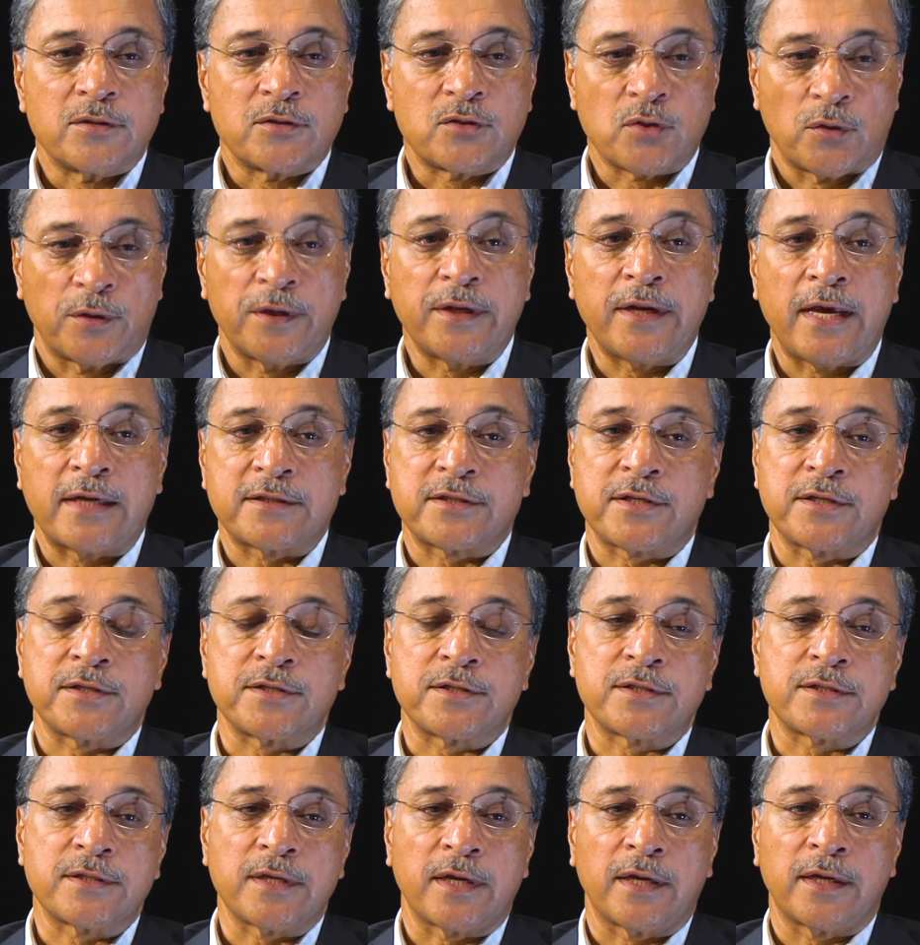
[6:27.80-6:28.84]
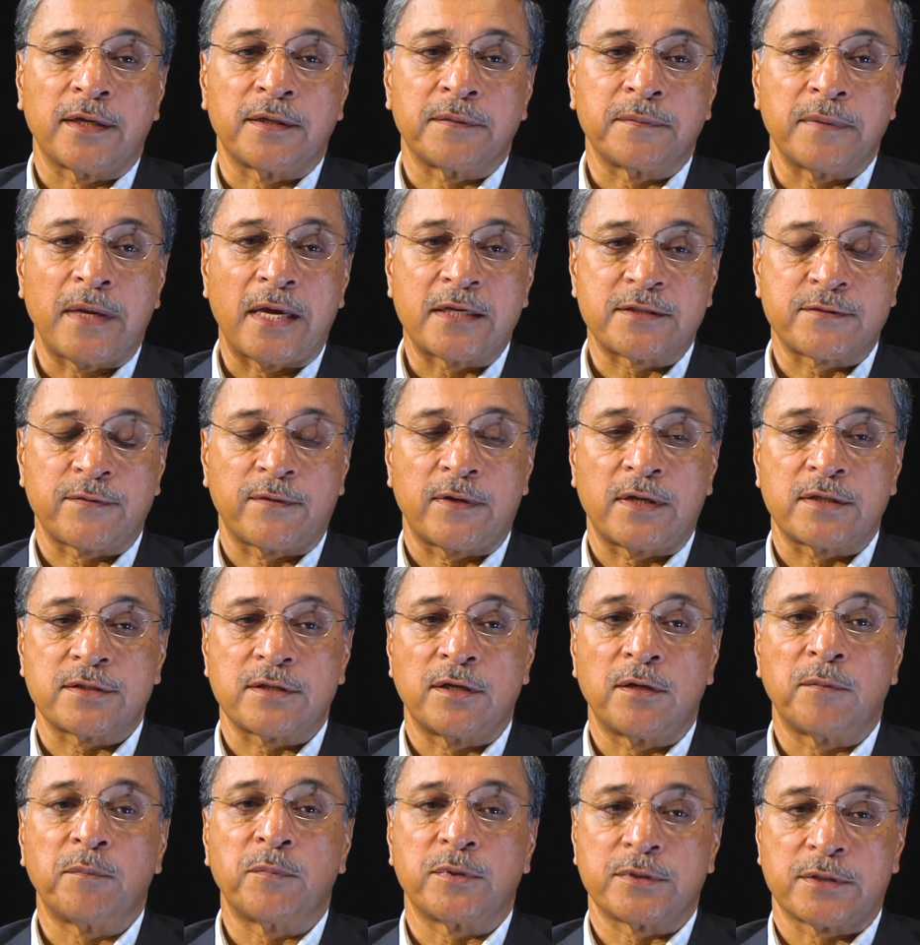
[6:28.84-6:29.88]
So in essence, as far as
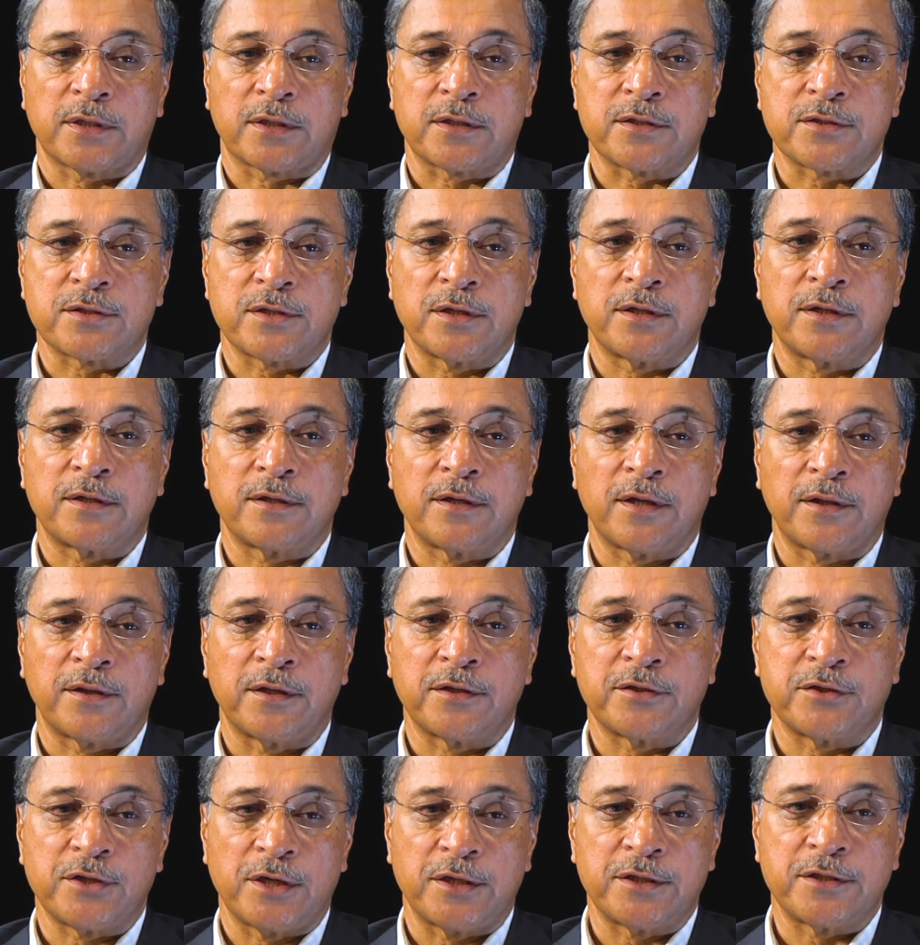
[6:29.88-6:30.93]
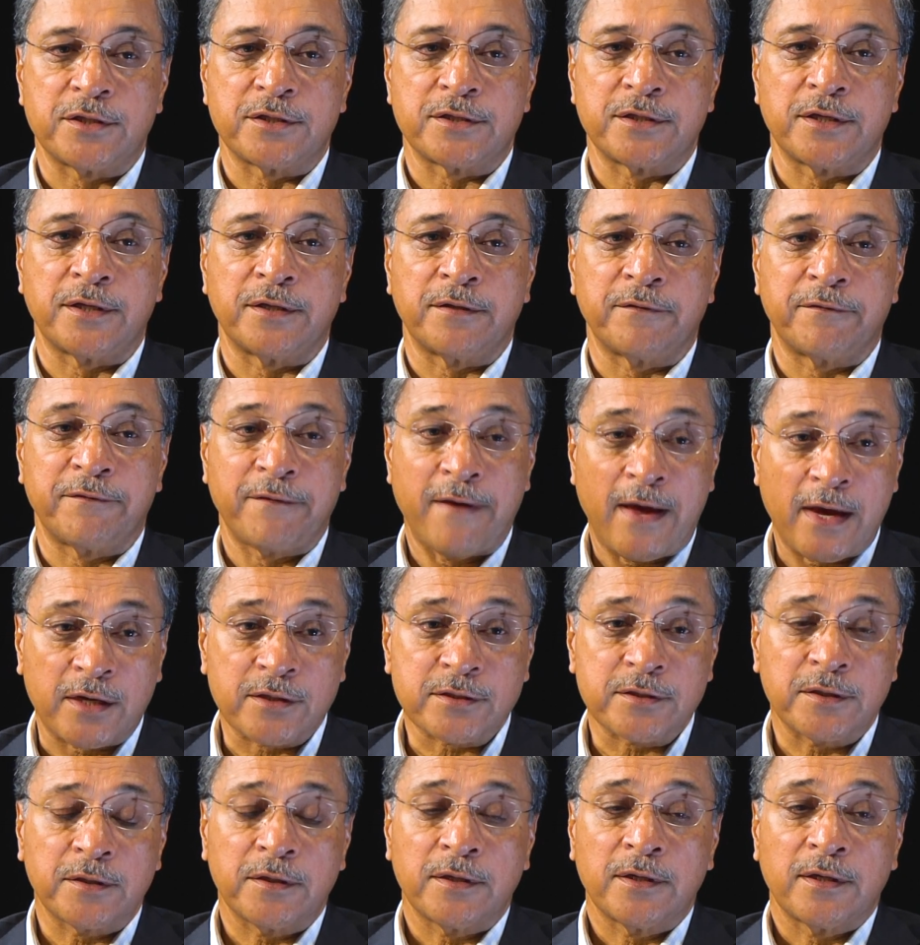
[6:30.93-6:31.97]
the numbers are concerned, nothing changes in
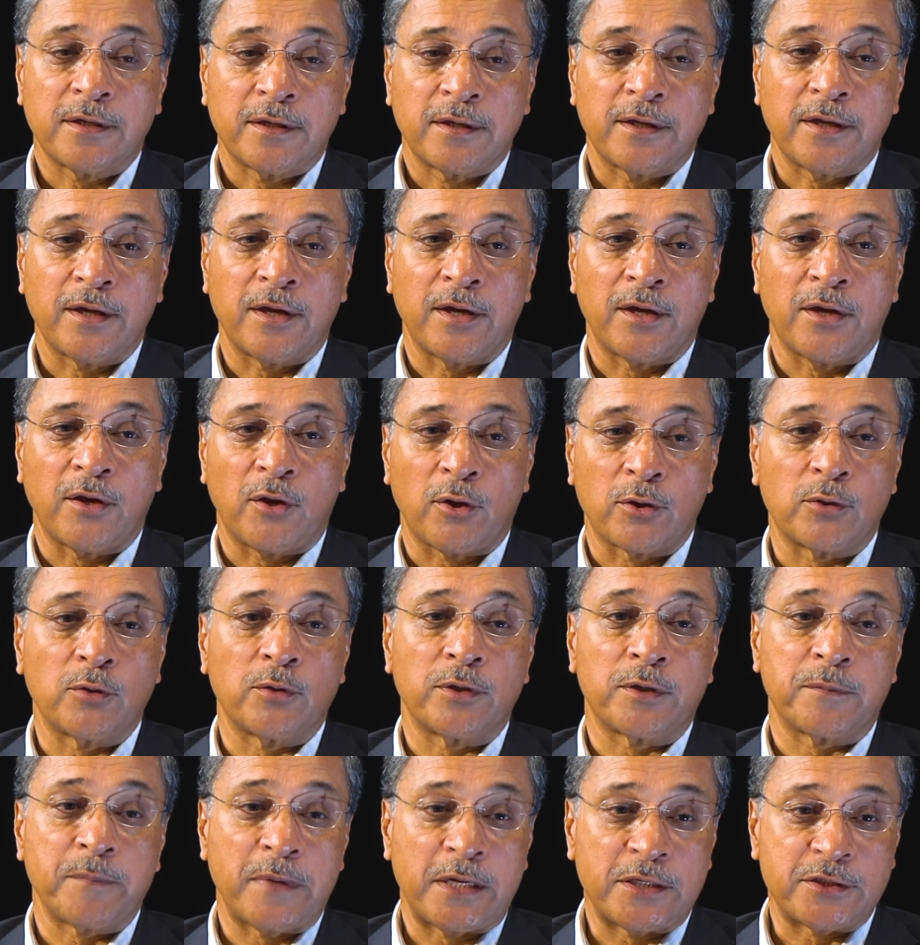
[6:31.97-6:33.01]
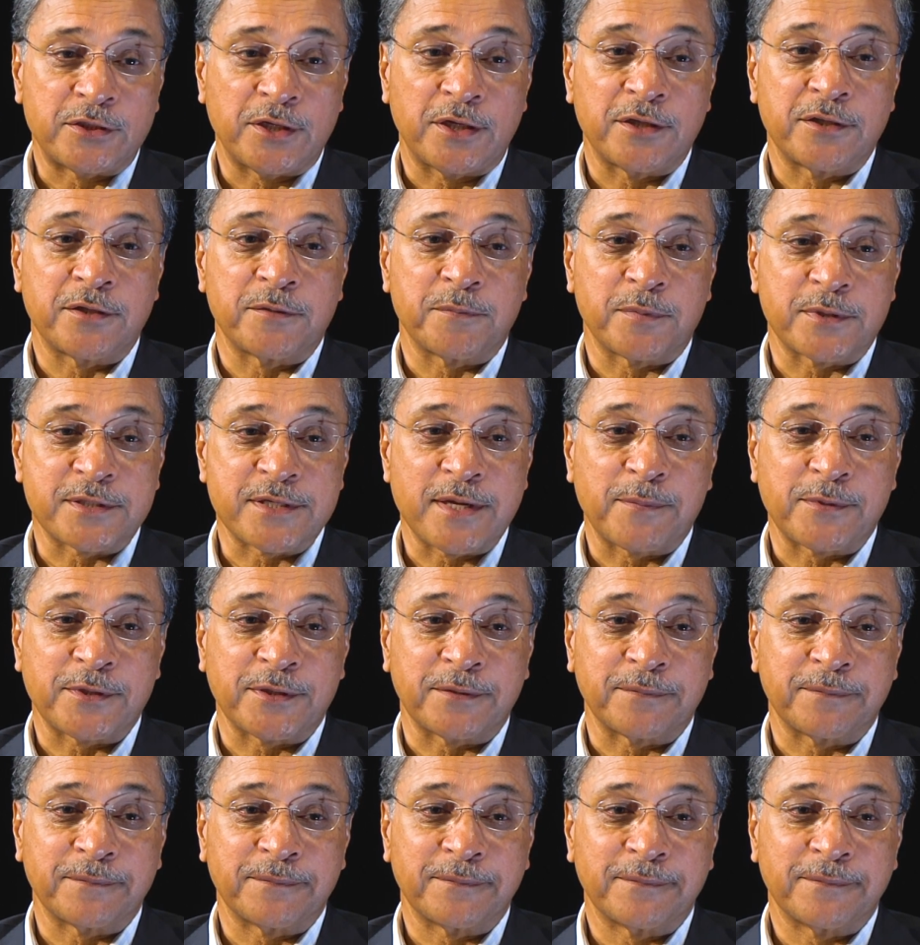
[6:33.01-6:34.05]
effect, although it may change in perception.